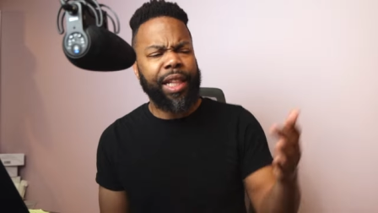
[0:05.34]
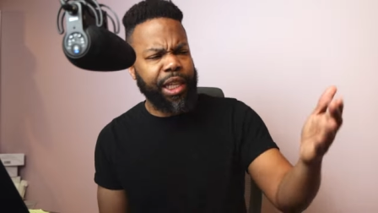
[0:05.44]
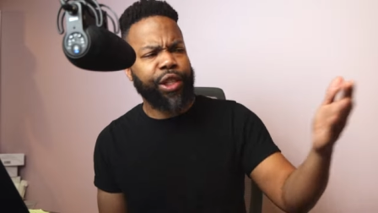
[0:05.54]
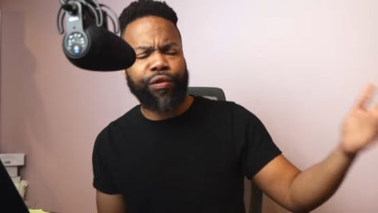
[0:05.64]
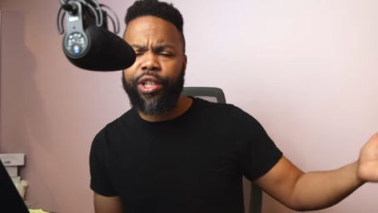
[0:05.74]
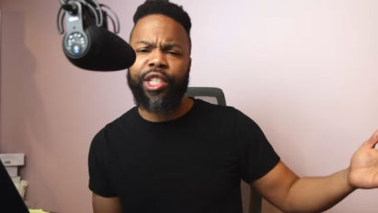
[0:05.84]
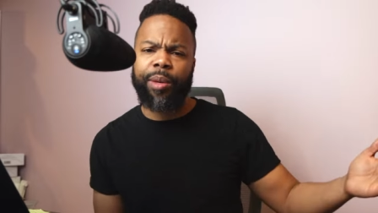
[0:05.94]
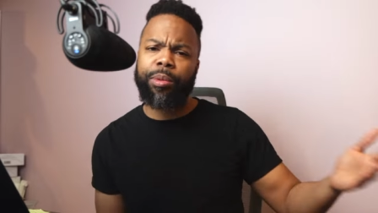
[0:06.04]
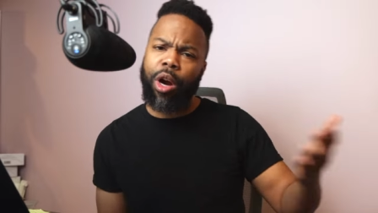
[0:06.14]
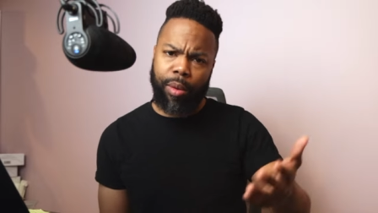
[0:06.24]
And these
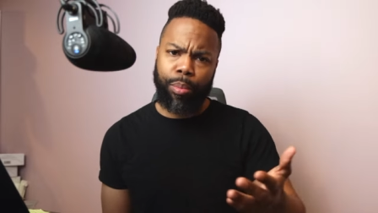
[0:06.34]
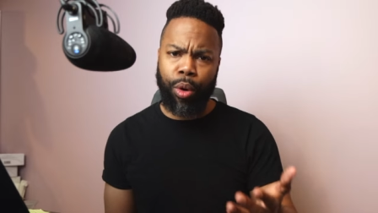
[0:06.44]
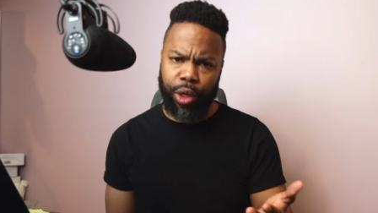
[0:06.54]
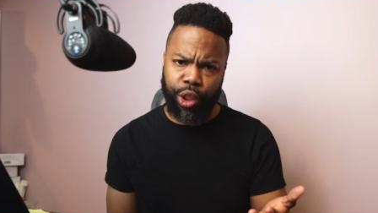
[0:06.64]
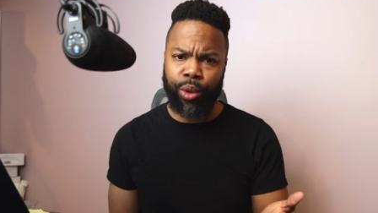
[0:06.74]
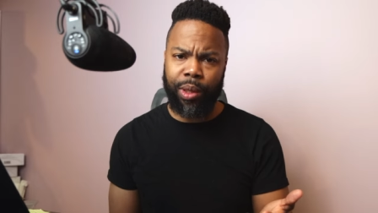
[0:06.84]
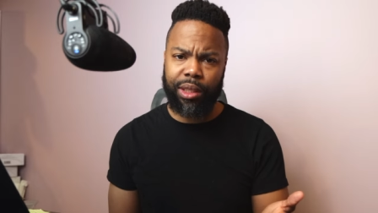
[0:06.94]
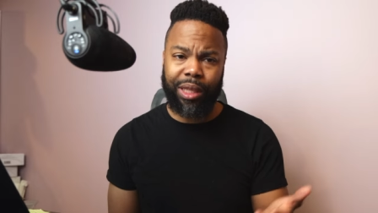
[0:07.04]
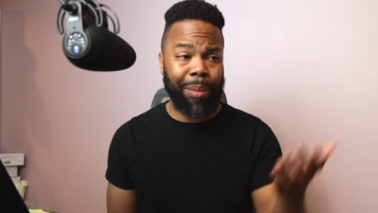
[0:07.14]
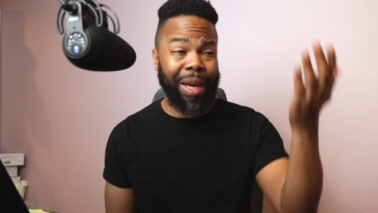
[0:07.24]
friendships are important to
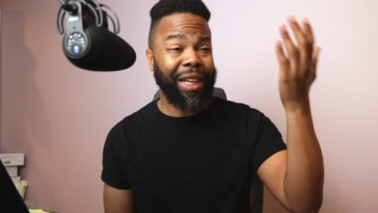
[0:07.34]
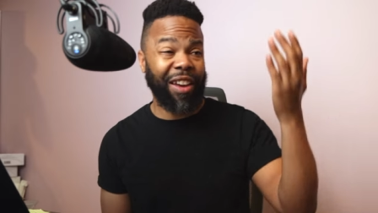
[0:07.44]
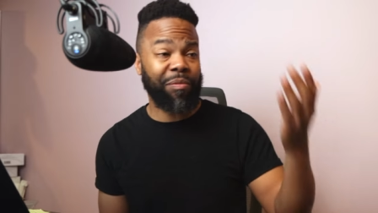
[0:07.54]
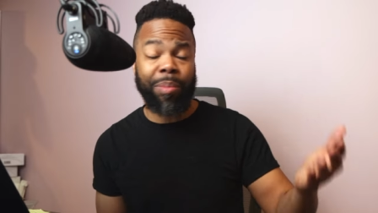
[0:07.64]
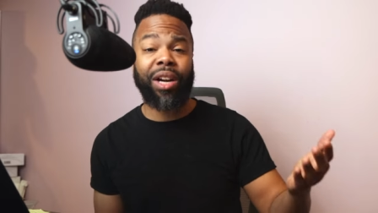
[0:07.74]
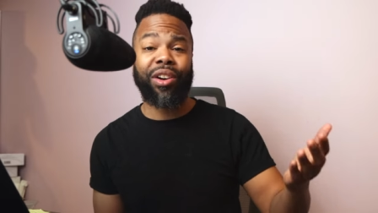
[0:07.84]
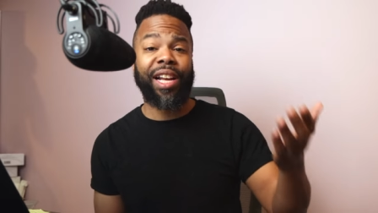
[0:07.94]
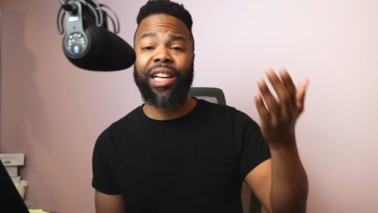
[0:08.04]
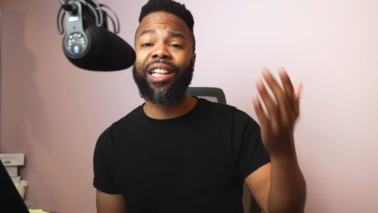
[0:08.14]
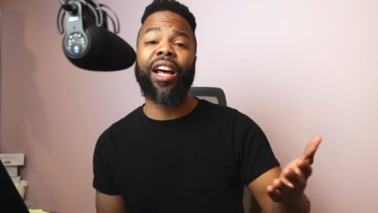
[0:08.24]
us. They make life better
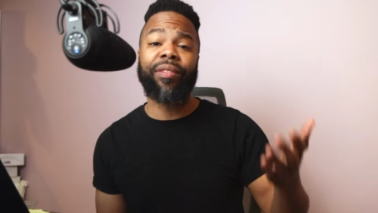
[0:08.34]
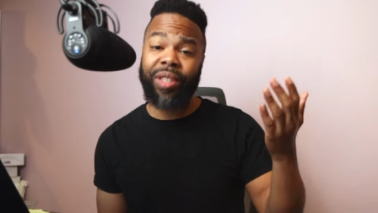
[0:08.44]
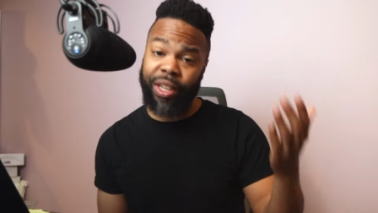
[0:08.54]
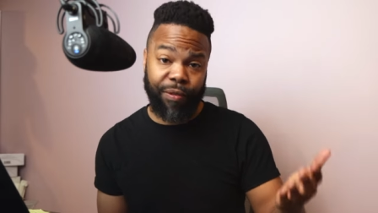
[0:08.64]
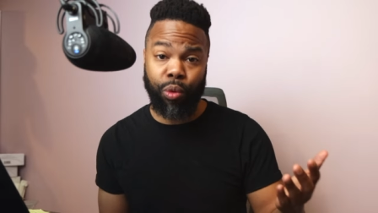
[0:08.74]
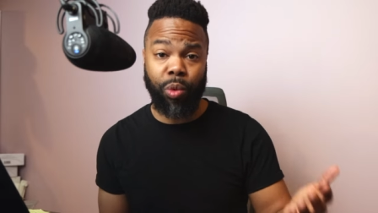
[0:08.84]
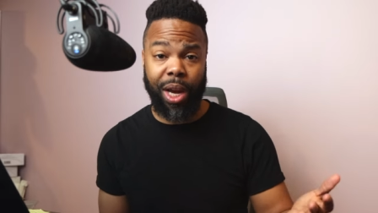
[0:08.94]
in a lot of different